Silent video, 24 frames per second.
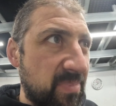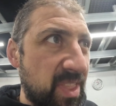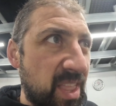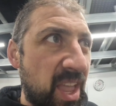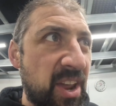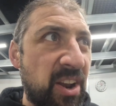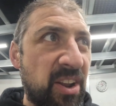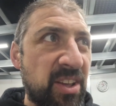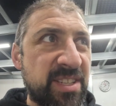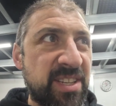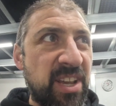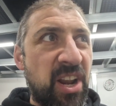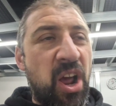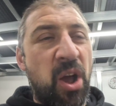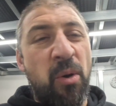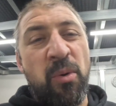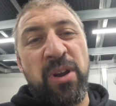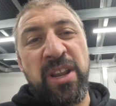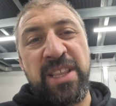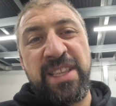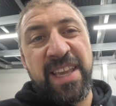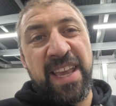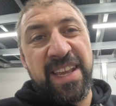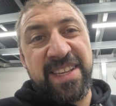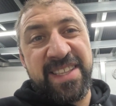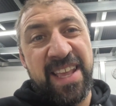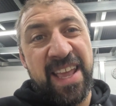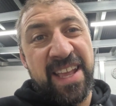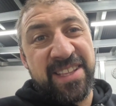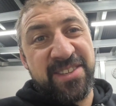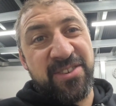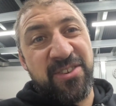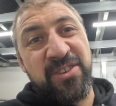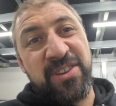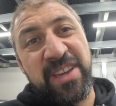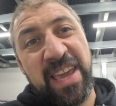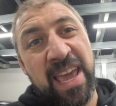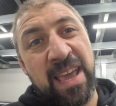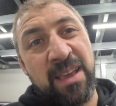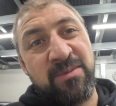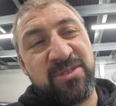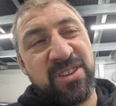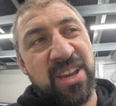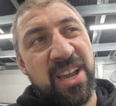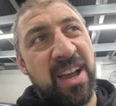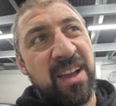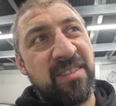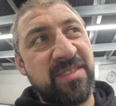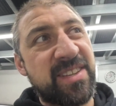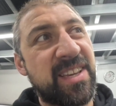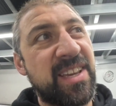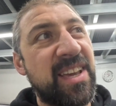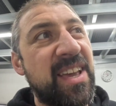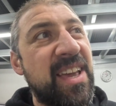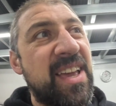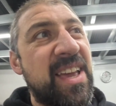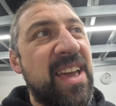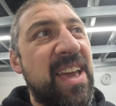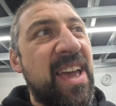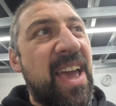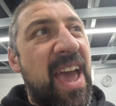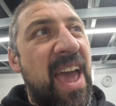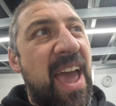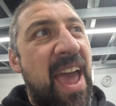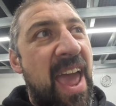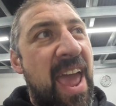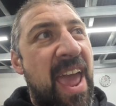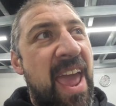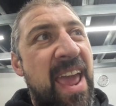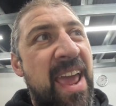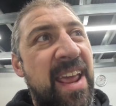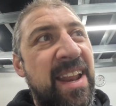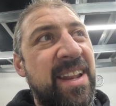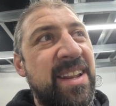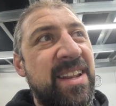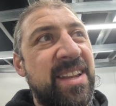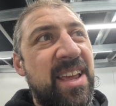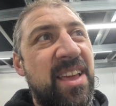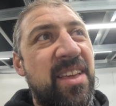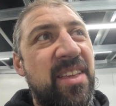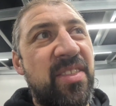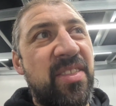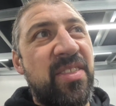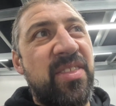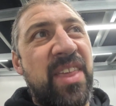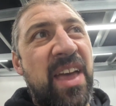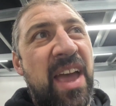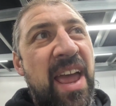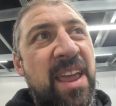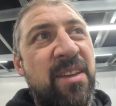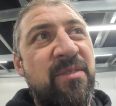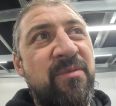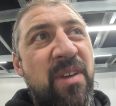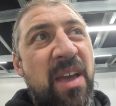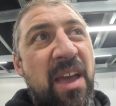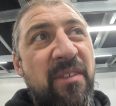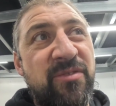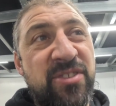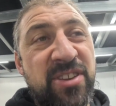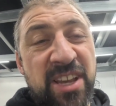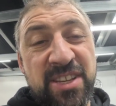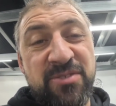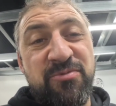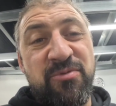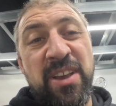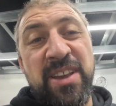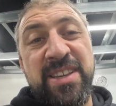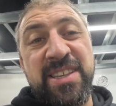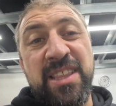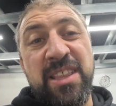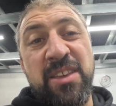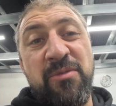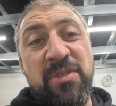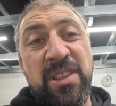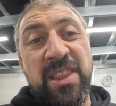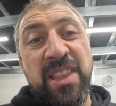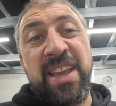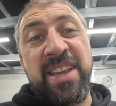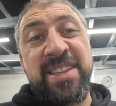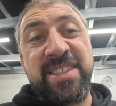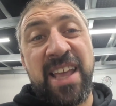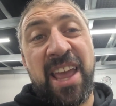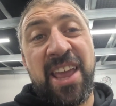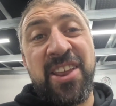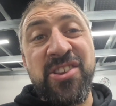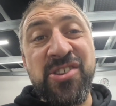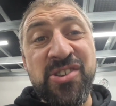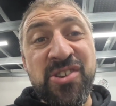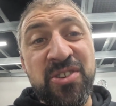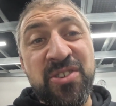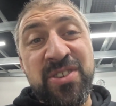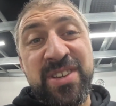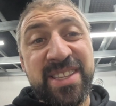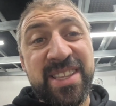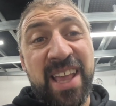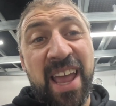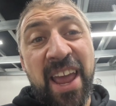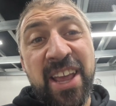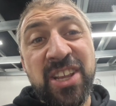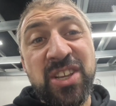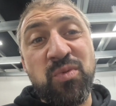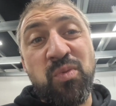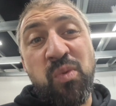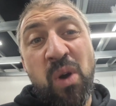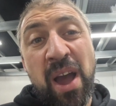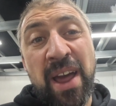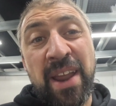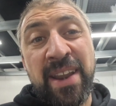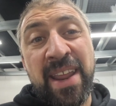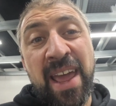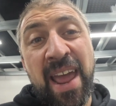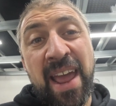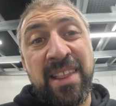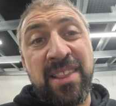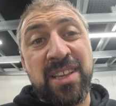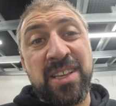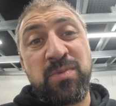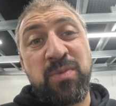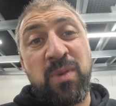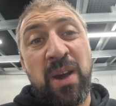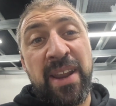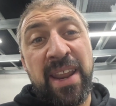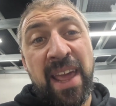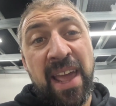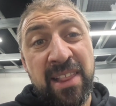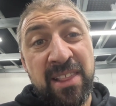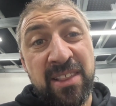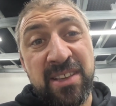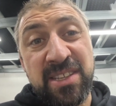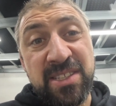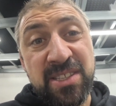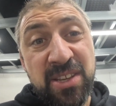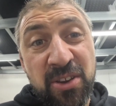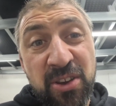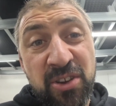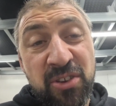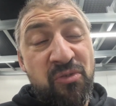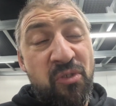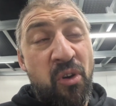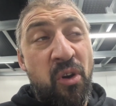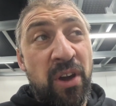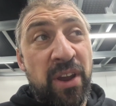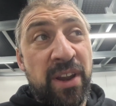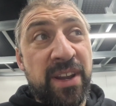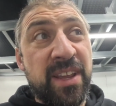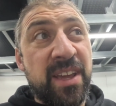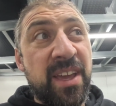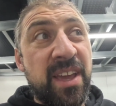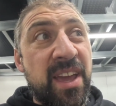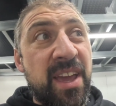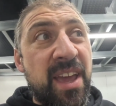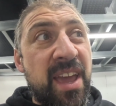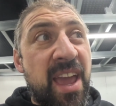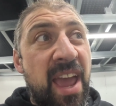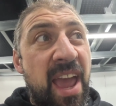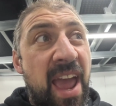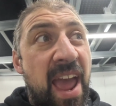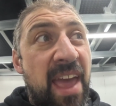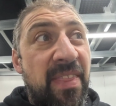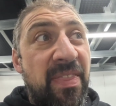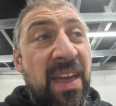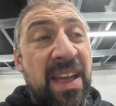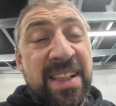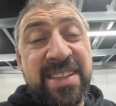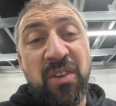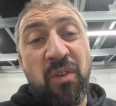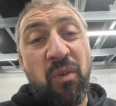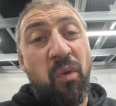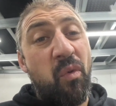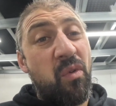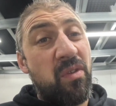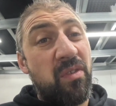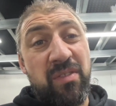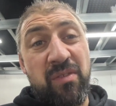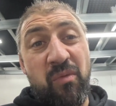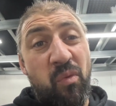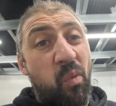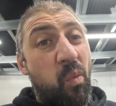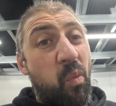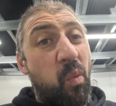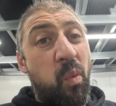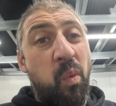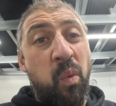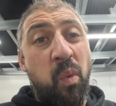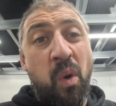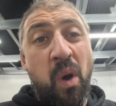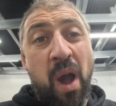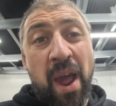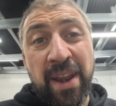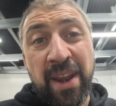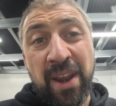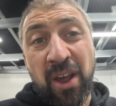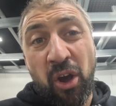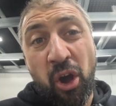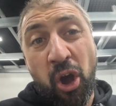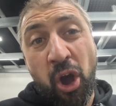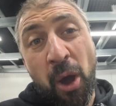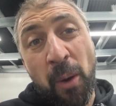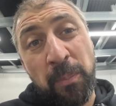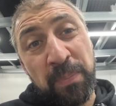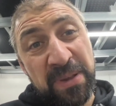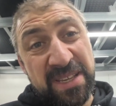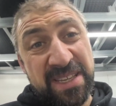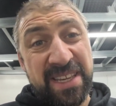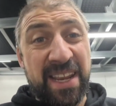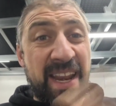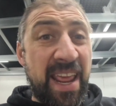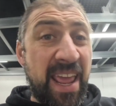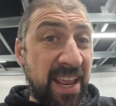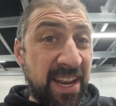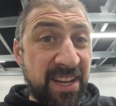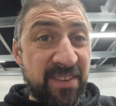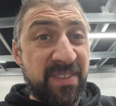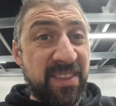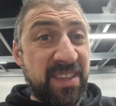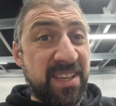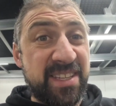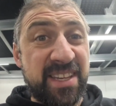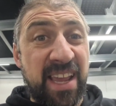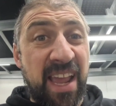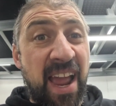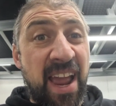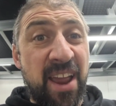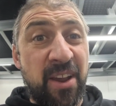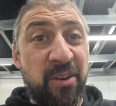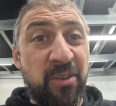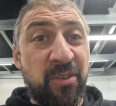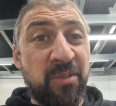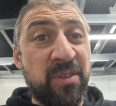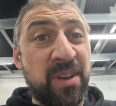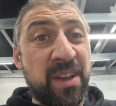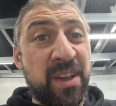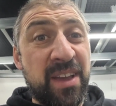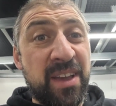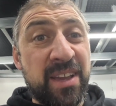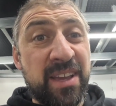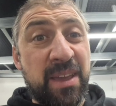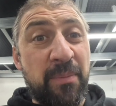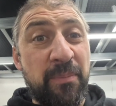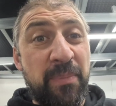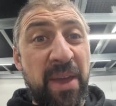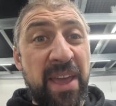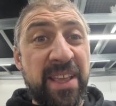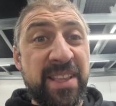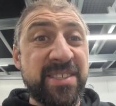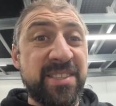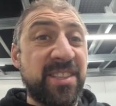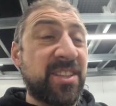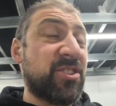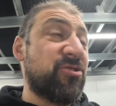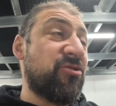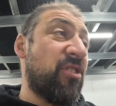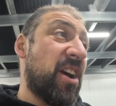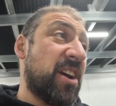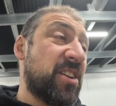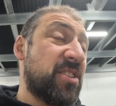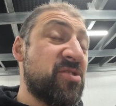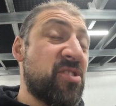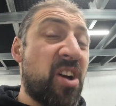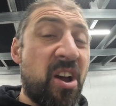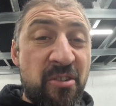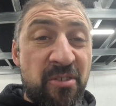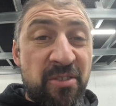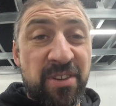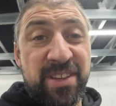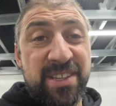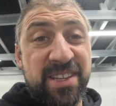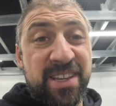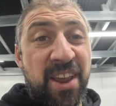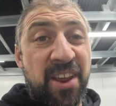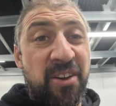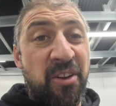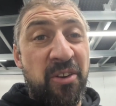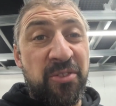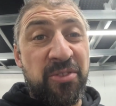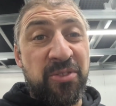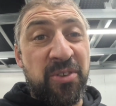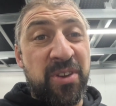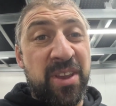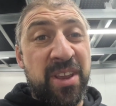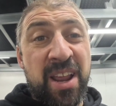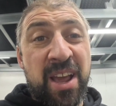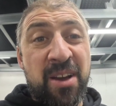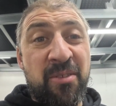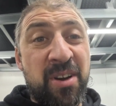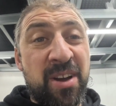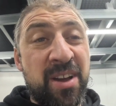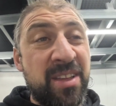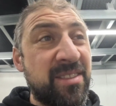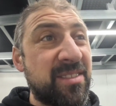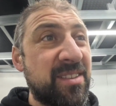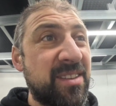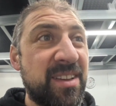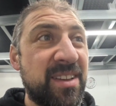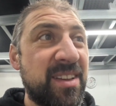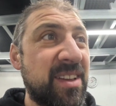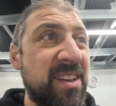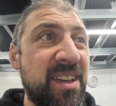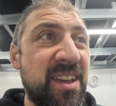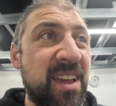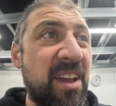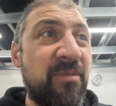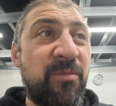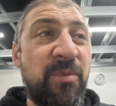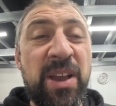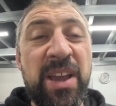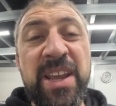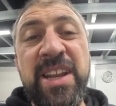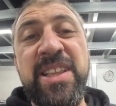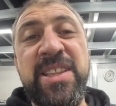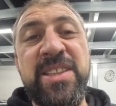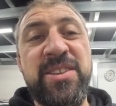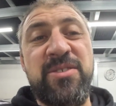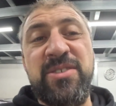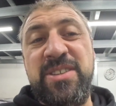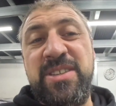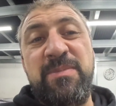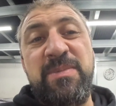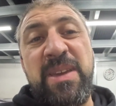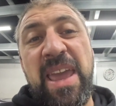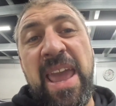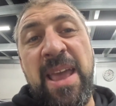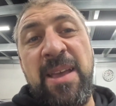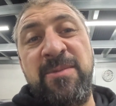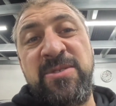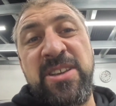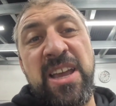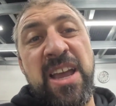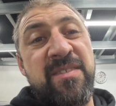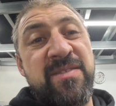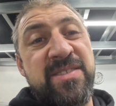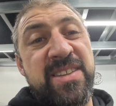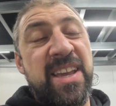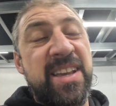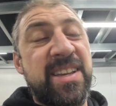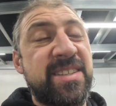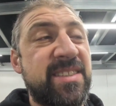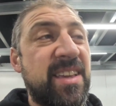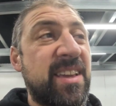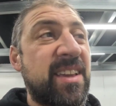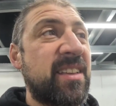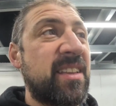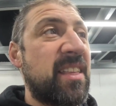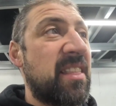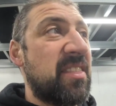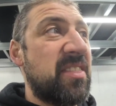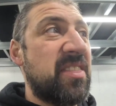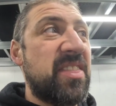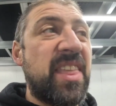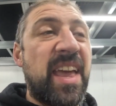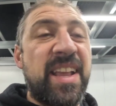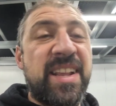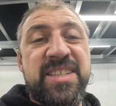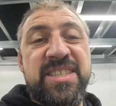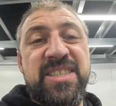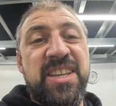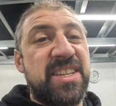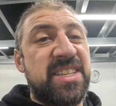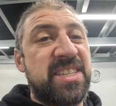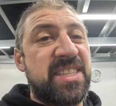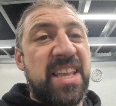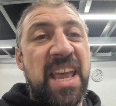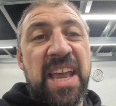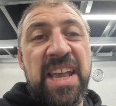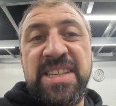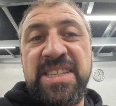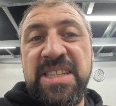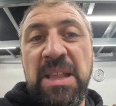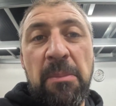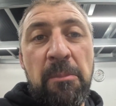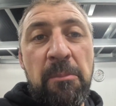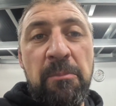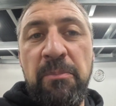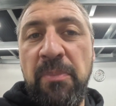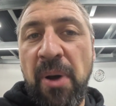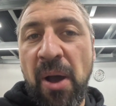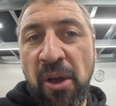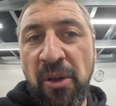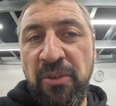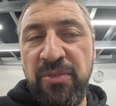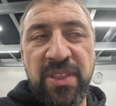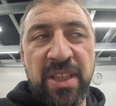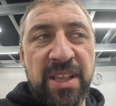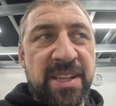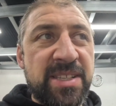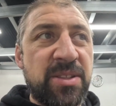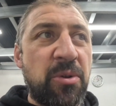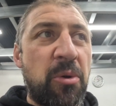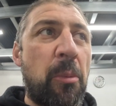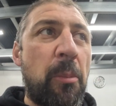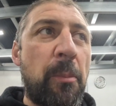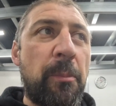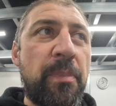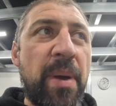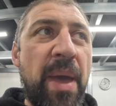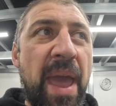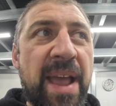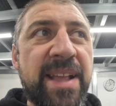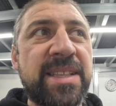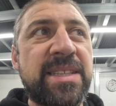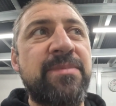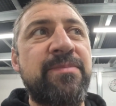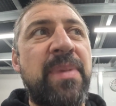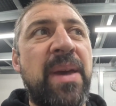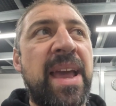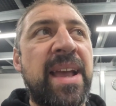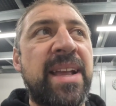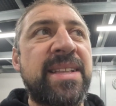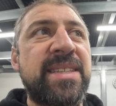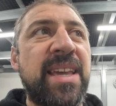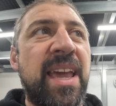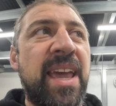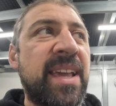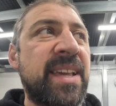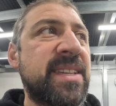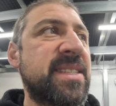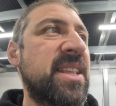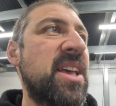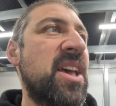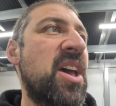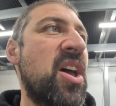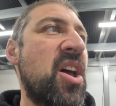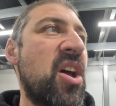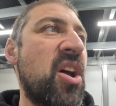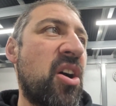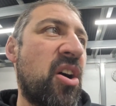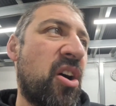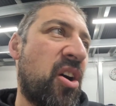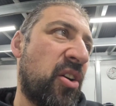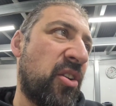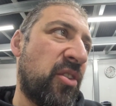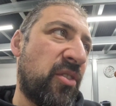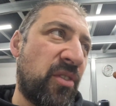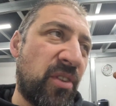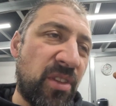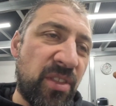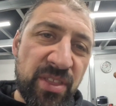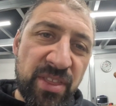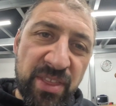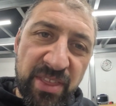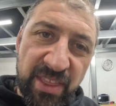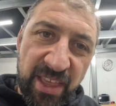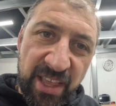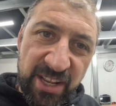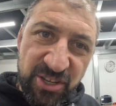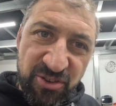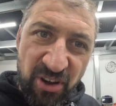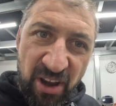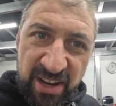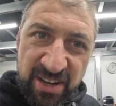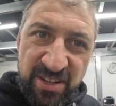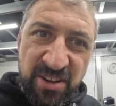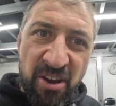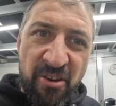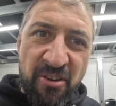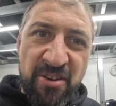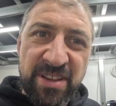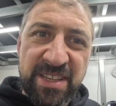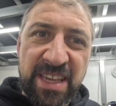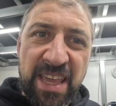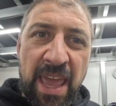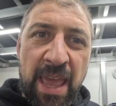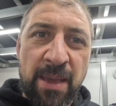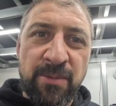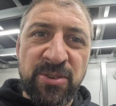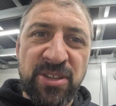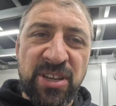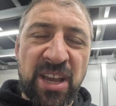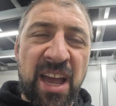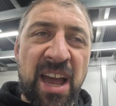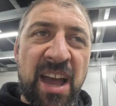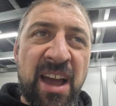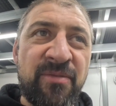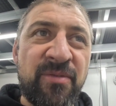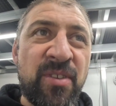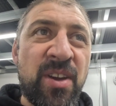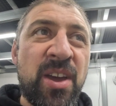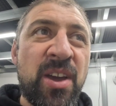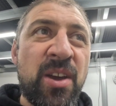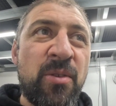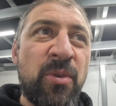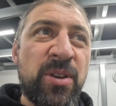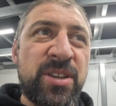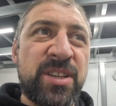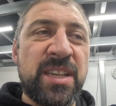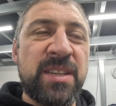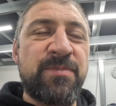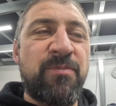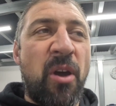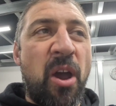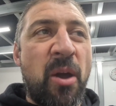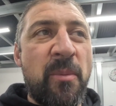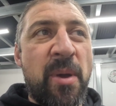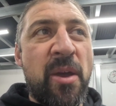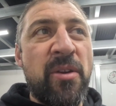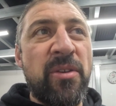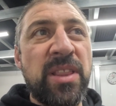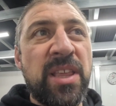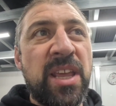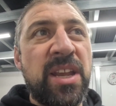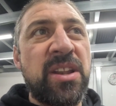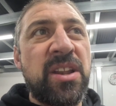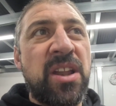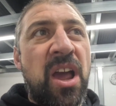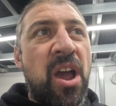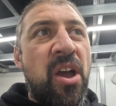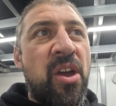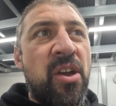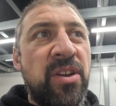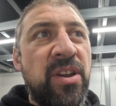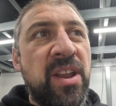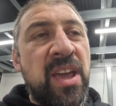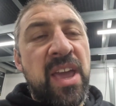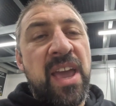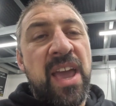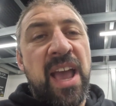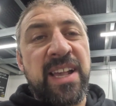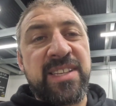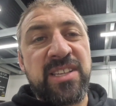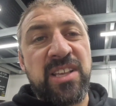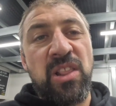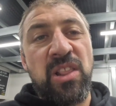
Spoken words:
and I said, I want to test out 2 camshafts. And they have just recently released a new Stage 1 LS1, LS2 grind. And that's at one opposite end of the scale compared to the Truck Norris. And I thought, you know what? If we're going to do some camshaft testing, let's just test them both. Let's do a back-to-back test on the Truck Norris camshaft, which is primarily known as a